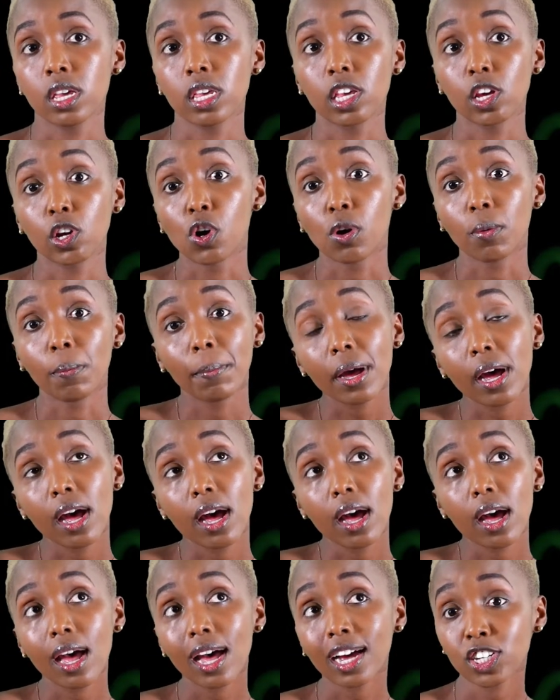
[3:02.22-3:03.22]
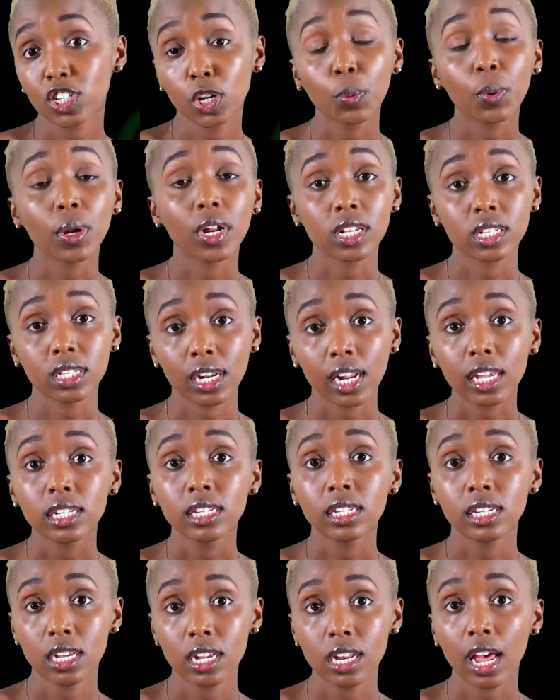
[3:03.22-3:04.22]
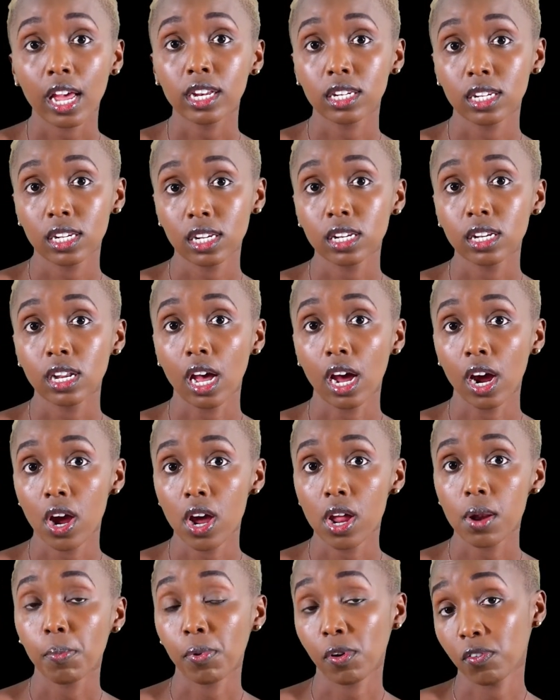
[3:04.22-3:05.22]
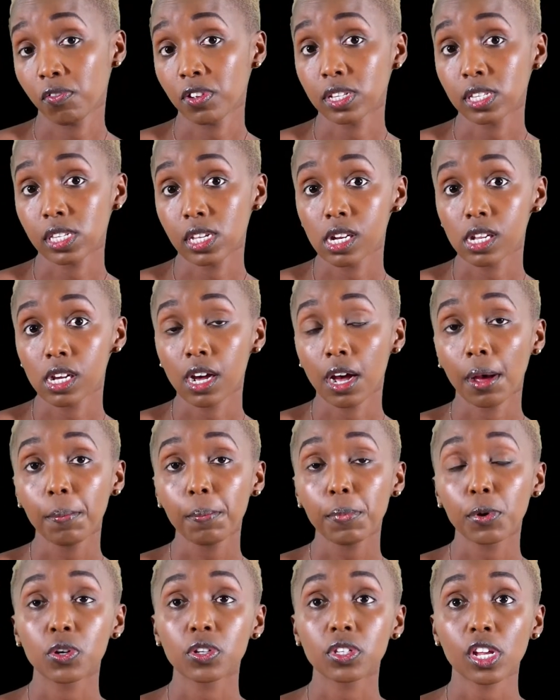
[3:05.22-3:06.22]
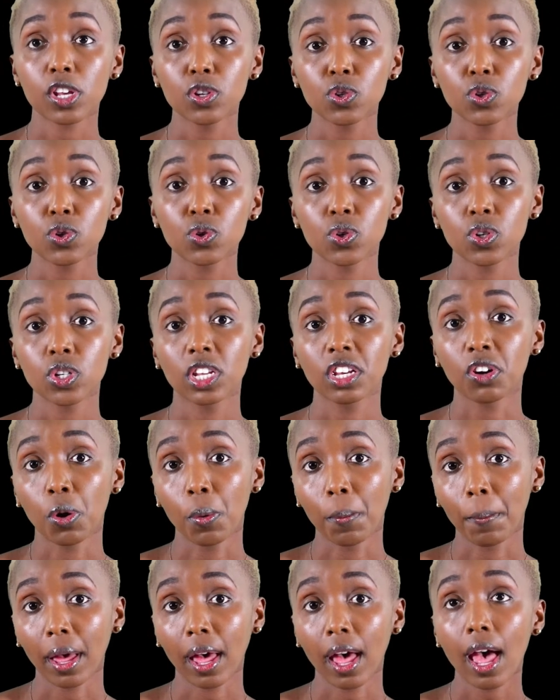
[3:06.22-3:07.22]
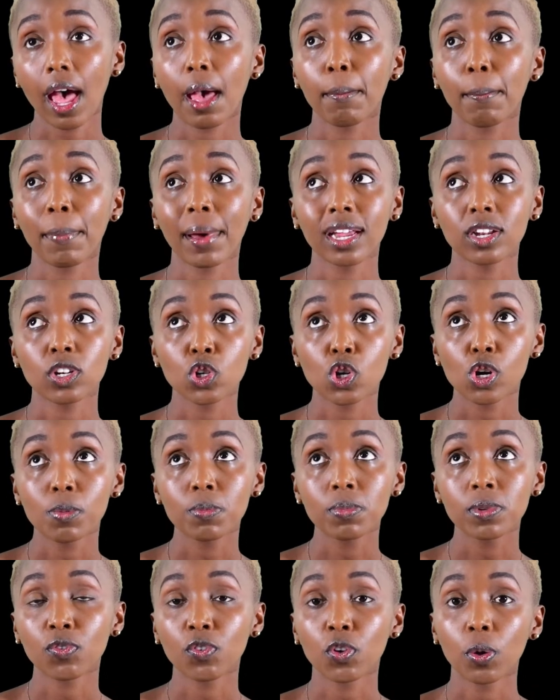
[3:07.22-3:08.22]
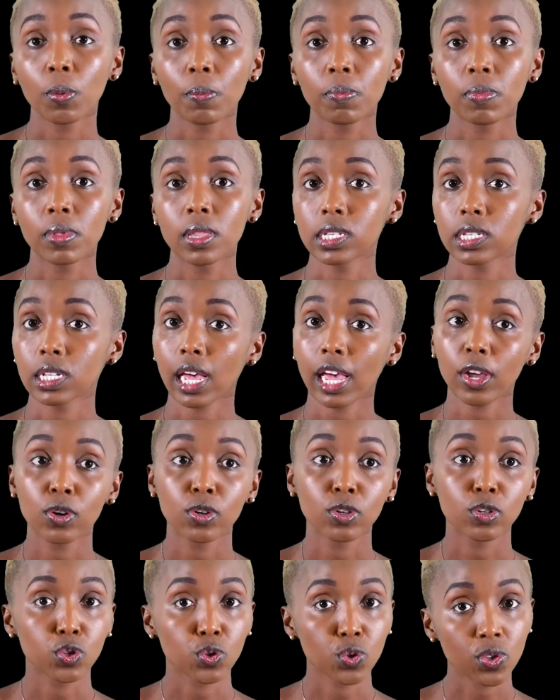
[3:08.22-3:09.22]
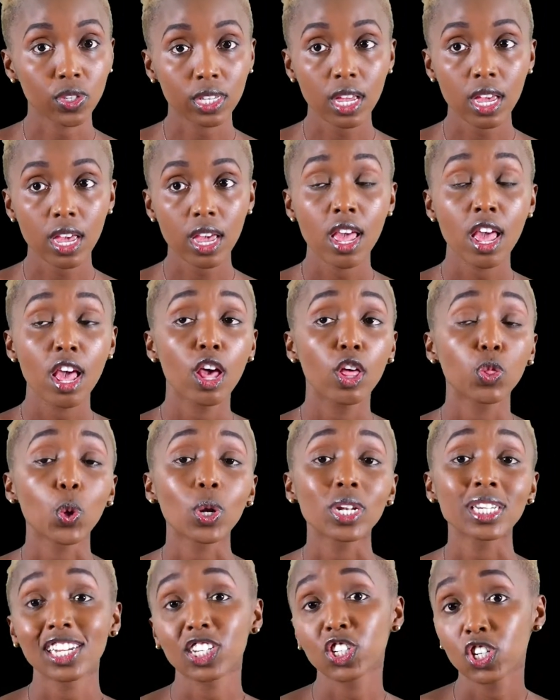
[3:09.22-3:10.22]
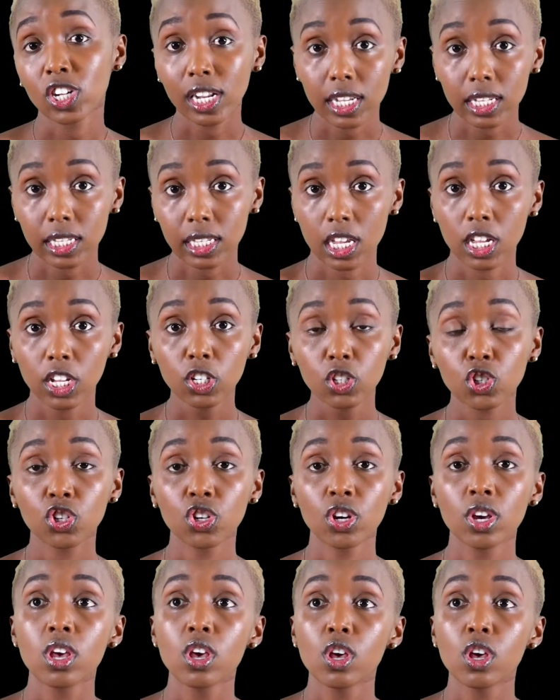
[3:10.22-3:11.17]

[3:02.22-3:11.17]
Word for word: Gikomba. Actually, when I was 19, I did earn profits income because I used to go to Gikomba. I buy tops from this guy called Jose. They're 10 shillings each.